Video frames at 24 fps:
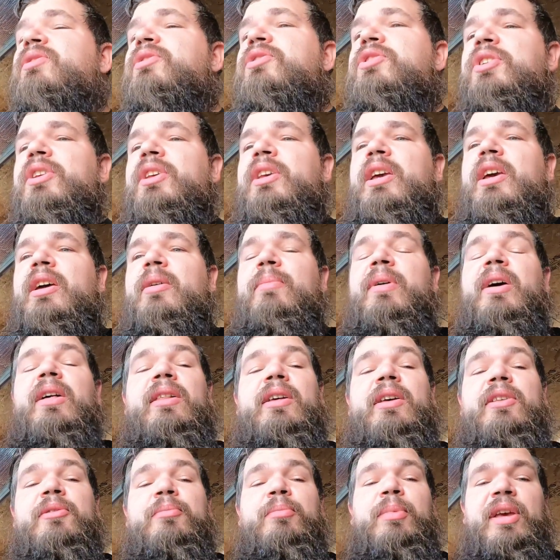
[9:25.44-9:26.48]
GM
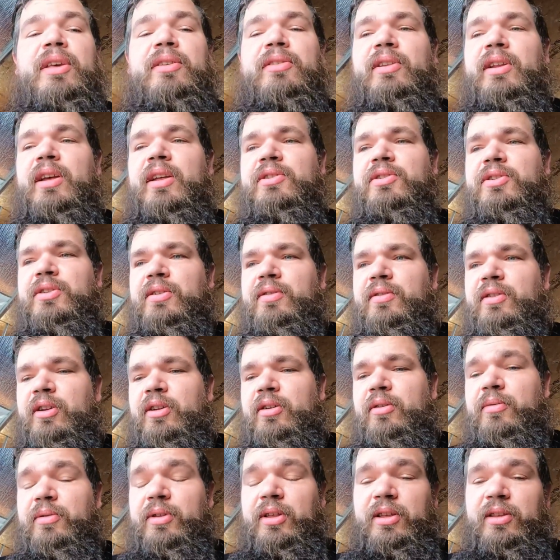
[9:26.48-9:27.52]
LS based engine, you
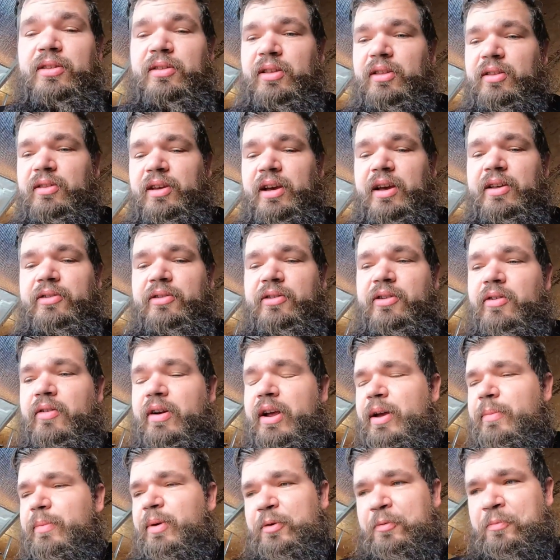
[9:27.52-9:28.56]
know, these guys are
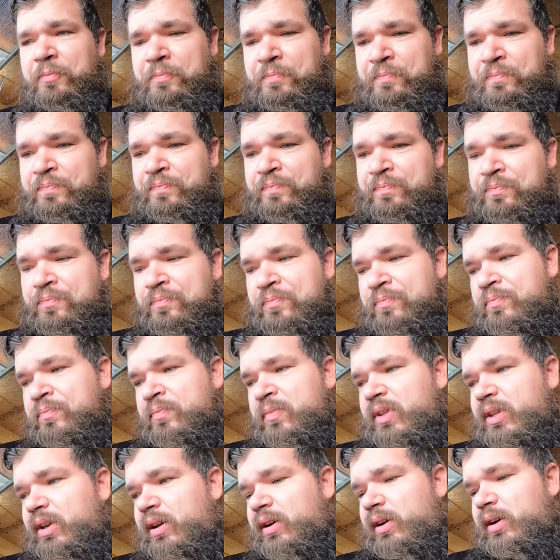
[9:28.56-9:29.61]
cramming,
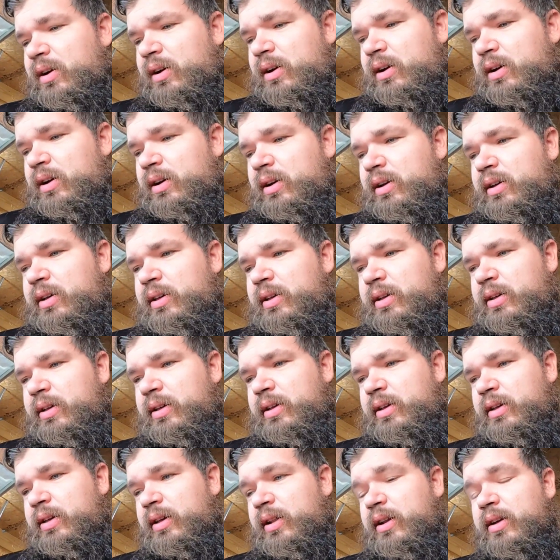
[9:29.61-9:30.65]

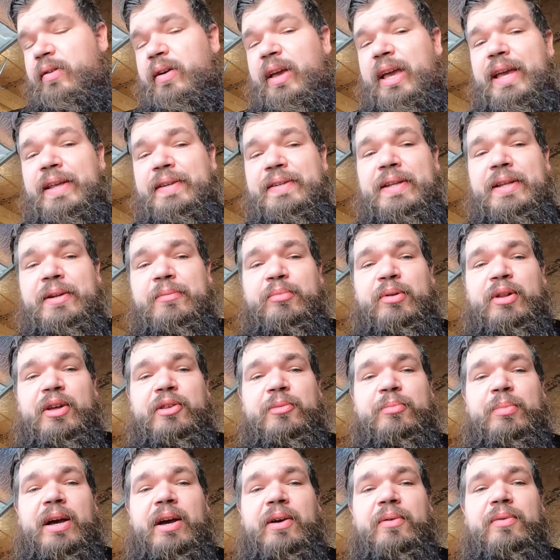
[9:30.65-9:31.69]
you know, 18
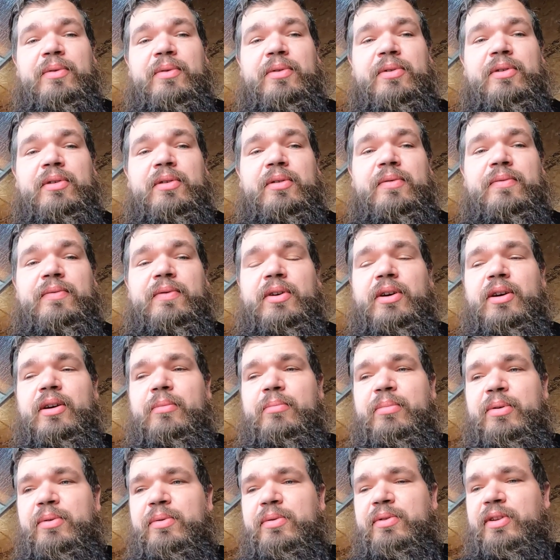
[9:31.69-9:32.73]
plus pounds of
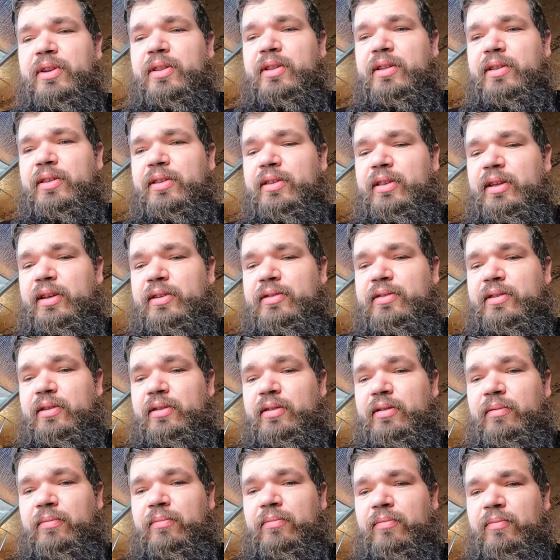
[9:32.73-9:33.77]
boost in these things,
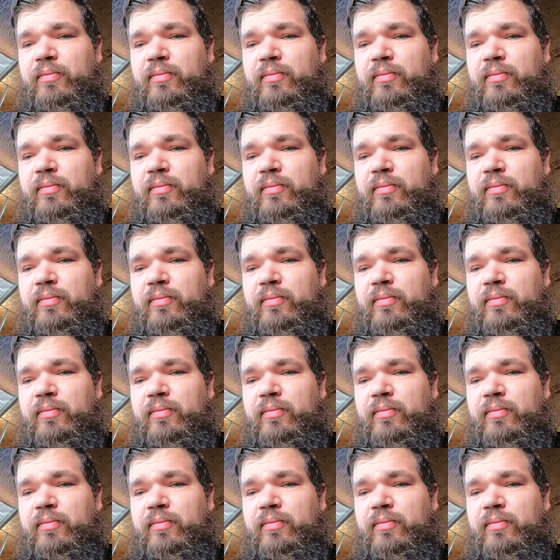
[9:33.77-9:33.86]
and